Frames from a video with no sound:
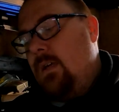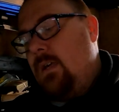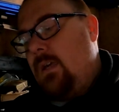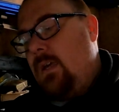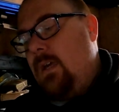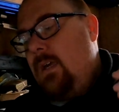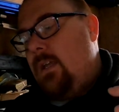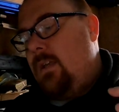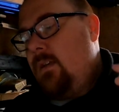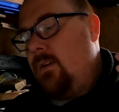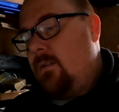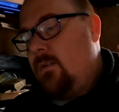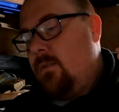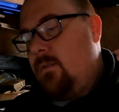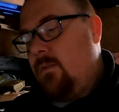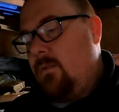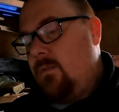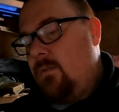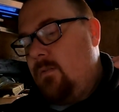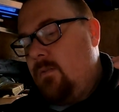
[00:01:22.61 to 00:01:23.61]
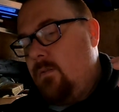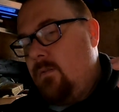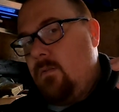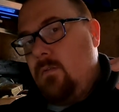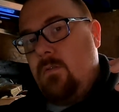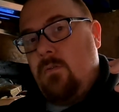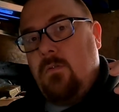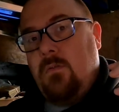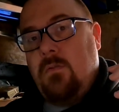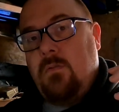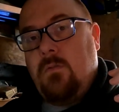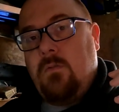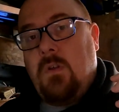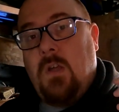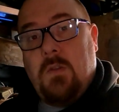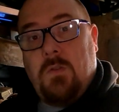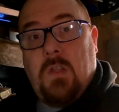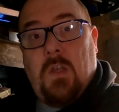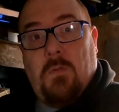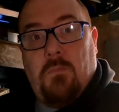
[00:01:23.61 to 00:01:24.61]
in
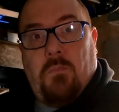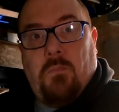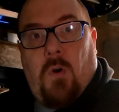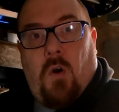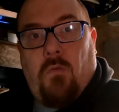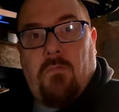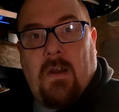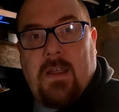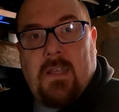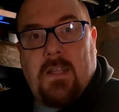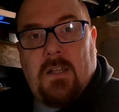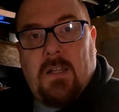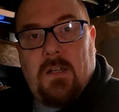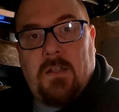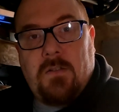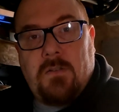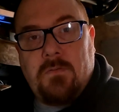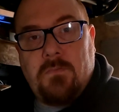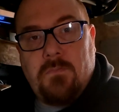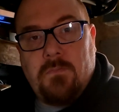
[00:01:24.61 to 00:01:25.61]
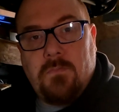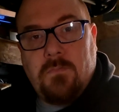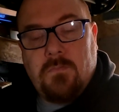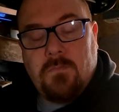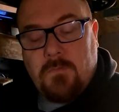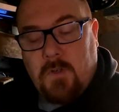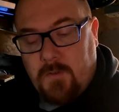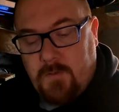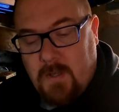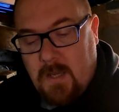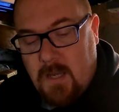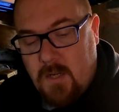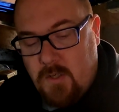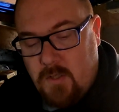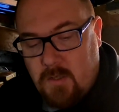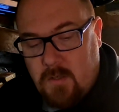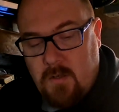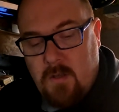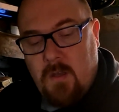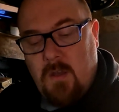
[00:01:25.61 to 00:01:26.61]
a more regular
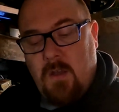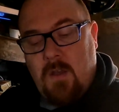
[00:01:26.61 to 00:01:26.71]
rotation.